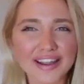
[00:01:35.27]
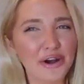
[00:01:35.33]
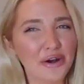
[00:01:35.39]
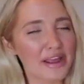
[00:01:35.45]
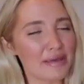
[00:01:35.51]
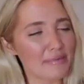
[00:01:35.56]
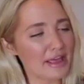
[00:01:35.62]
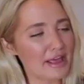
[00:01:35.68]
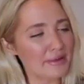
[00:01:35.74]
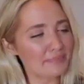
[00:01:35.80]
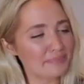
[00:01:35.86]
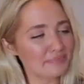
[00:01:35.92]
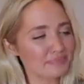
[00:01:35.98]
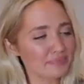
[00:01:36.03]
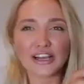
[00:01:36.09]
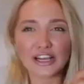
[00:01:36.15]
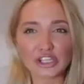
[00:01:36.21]
you know what I
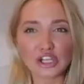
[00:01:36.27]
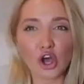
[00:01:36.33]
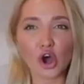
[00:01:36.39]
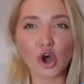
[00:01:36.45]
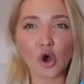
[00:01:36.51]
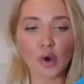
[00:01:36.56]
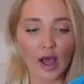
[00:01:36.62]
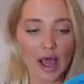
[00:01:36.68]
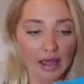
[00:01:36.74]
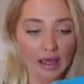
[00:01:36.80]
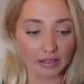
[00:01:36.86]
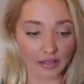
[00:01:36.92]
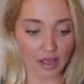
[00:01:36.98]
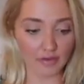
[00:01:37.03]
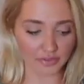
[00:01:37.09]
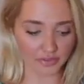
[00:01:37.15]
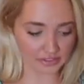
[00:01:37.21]
mean? So I
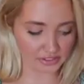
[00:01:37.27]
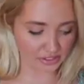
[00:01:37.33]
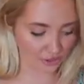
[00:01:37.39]
love this